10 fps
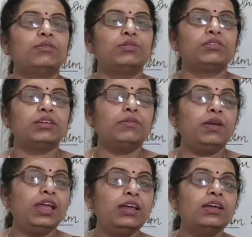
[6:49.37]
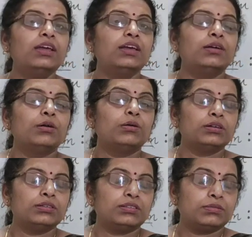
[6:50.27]
I was leaving
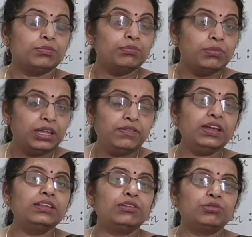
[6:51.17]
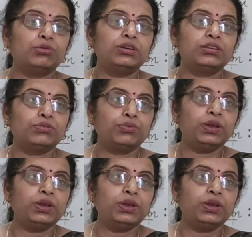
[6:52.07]
the students